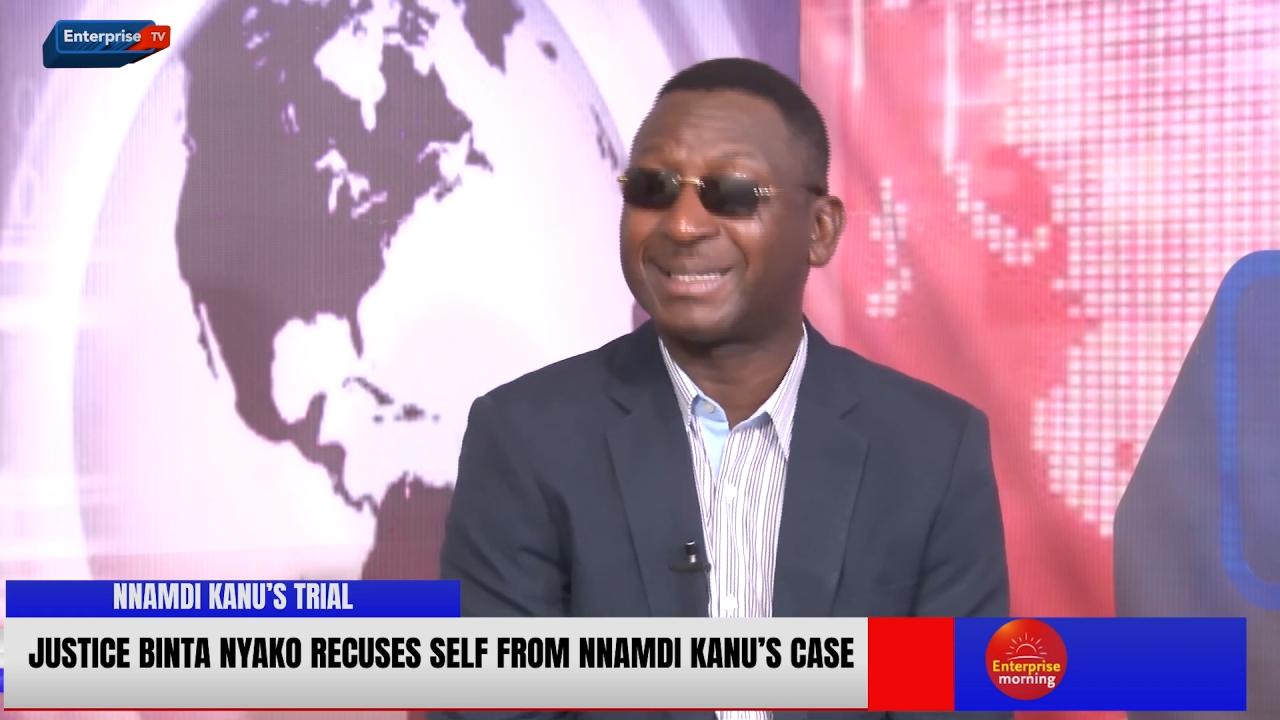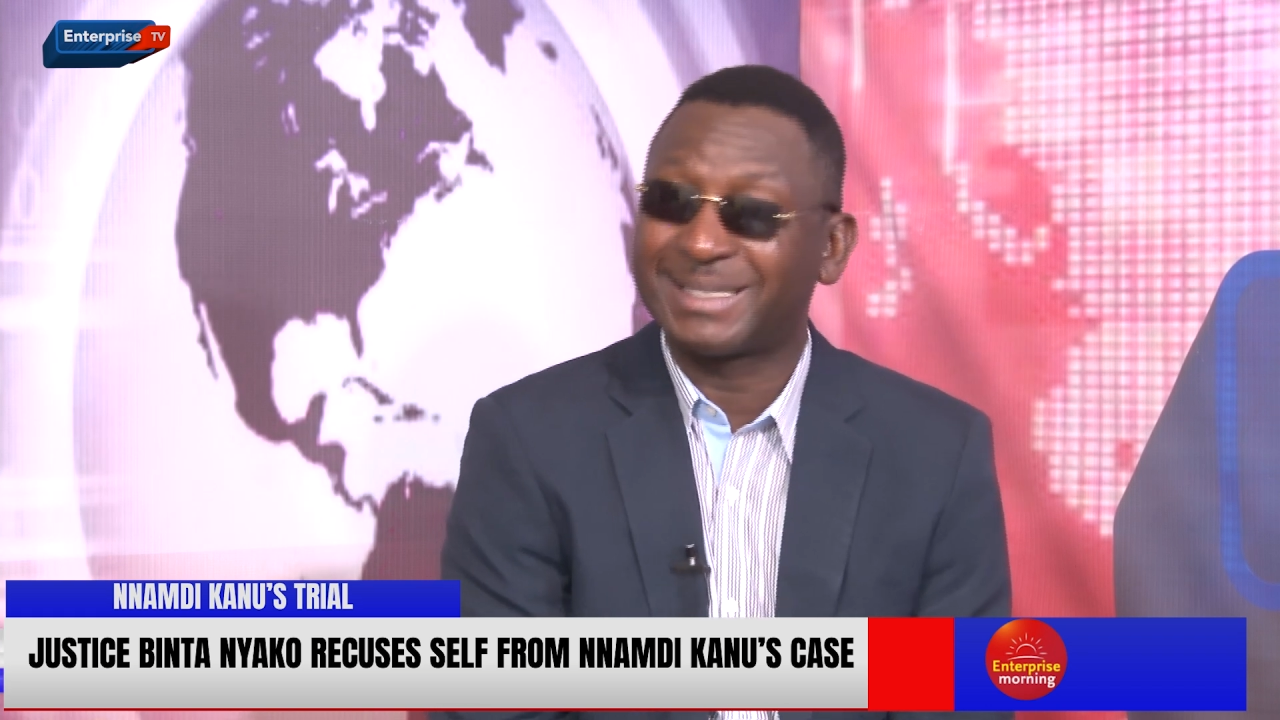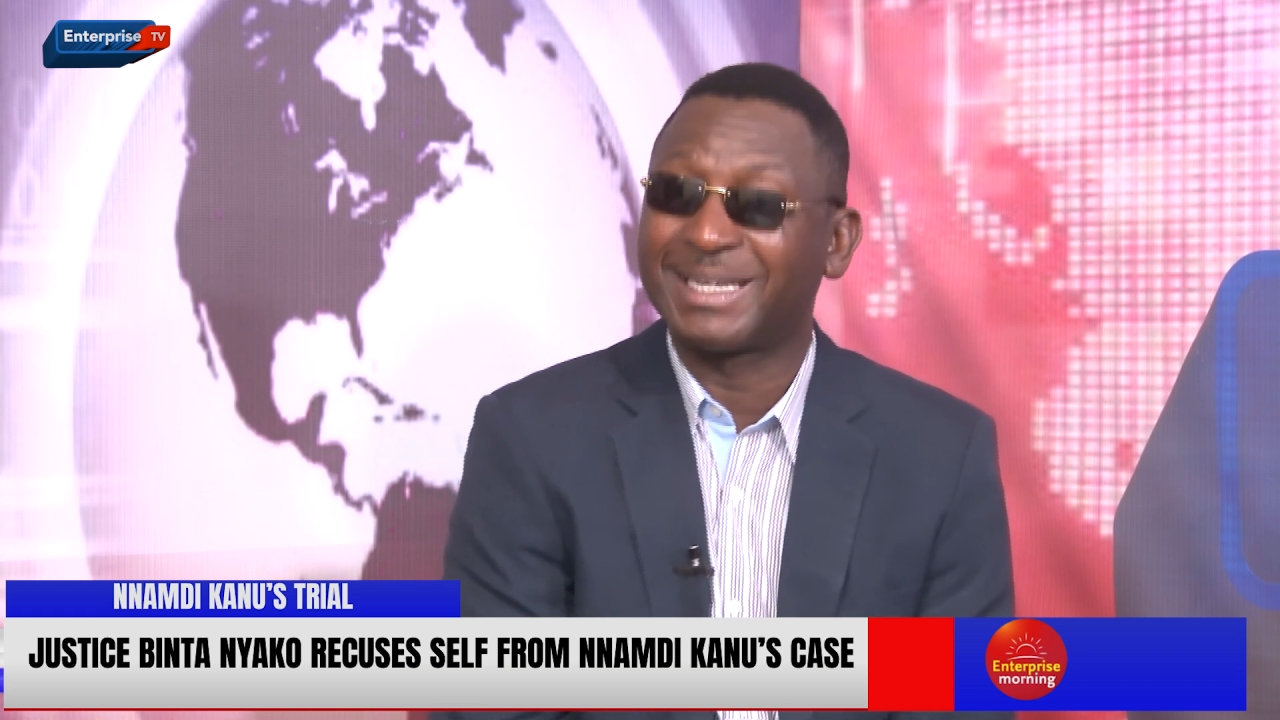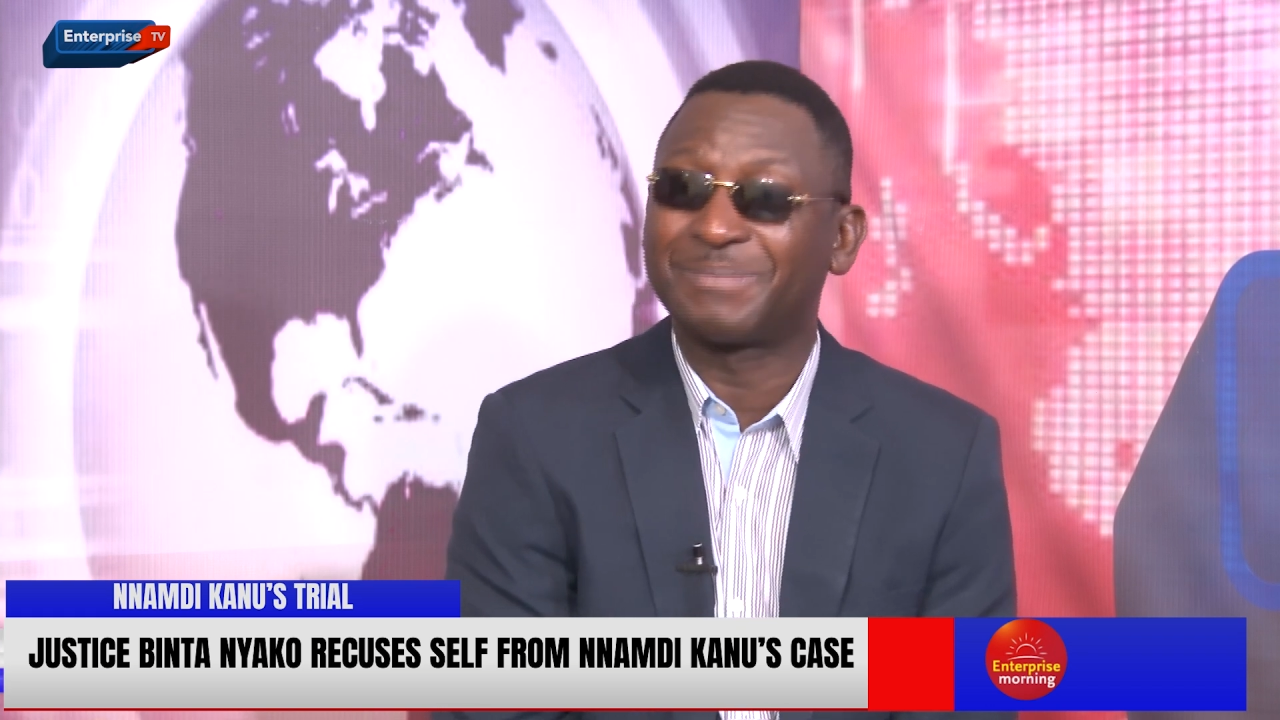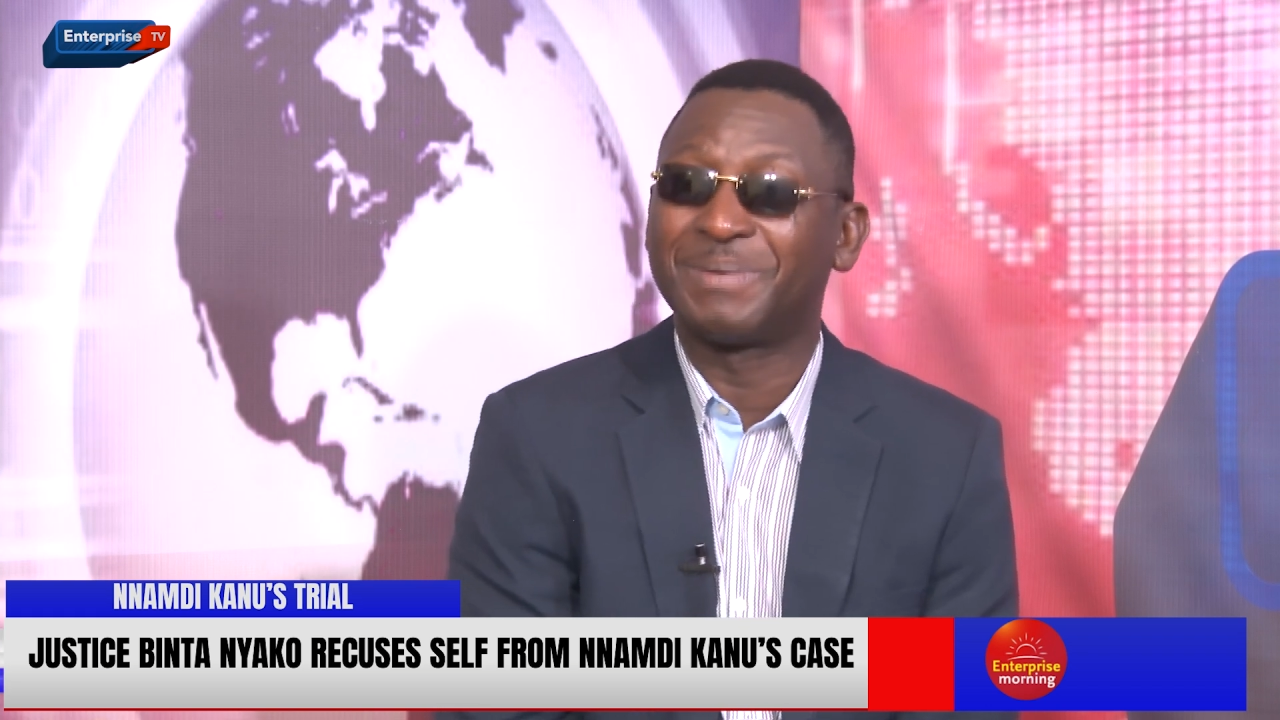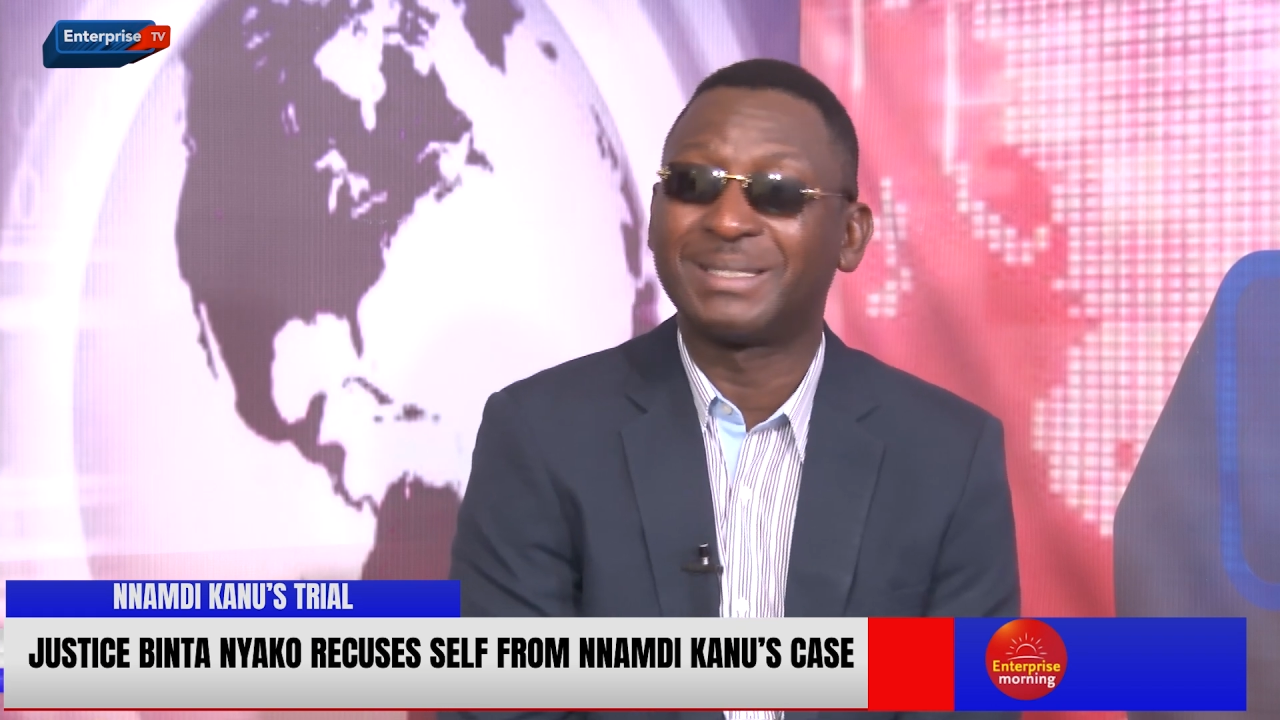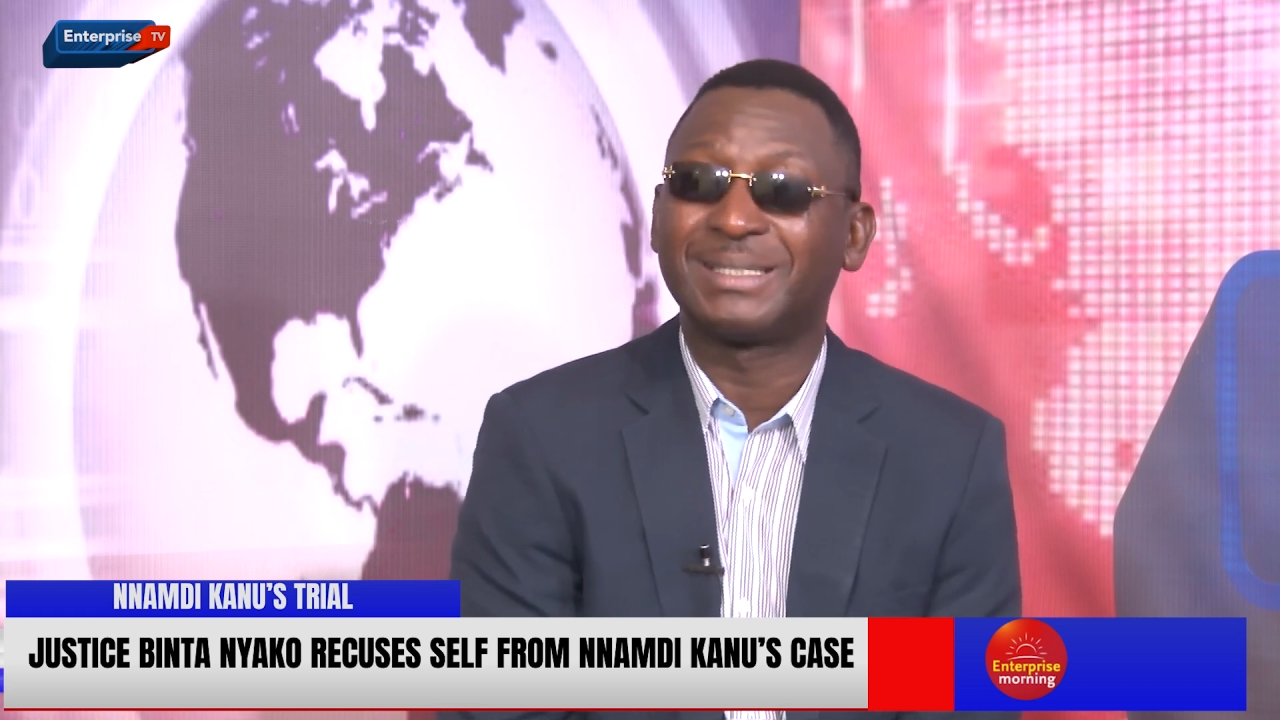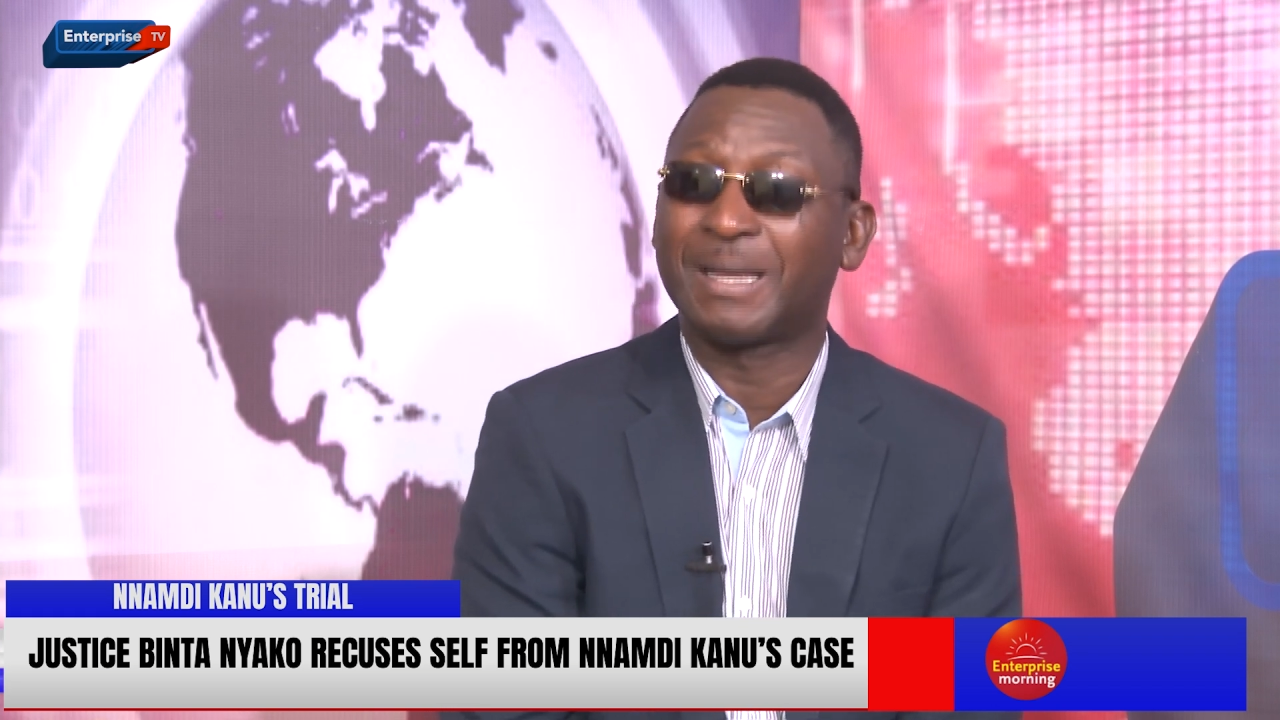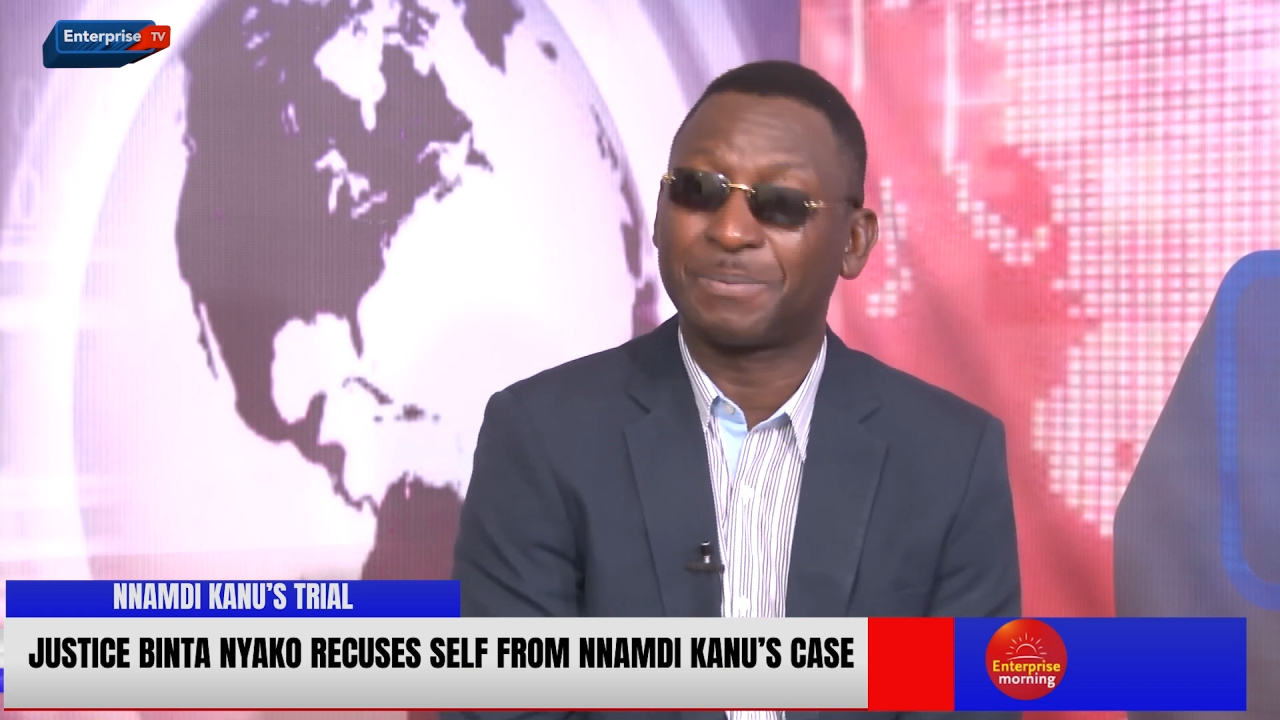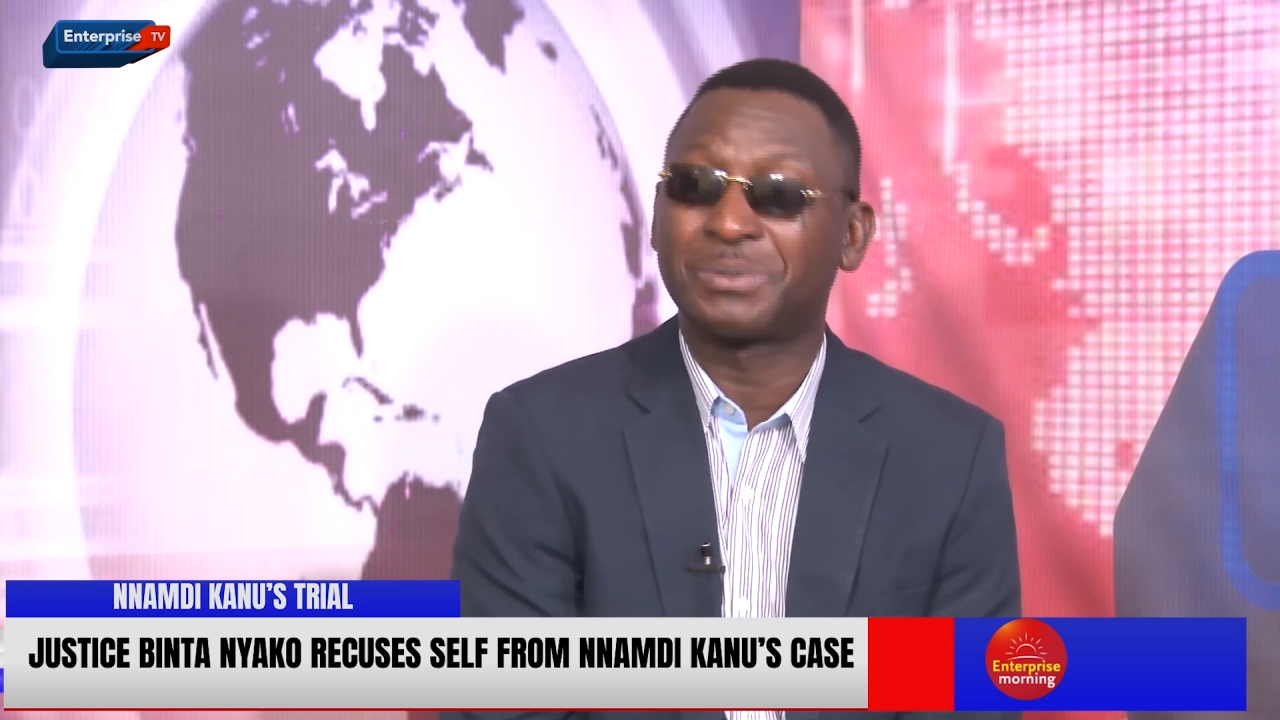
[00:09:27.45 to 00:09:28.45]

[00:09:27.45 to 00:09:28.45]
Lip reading: That statement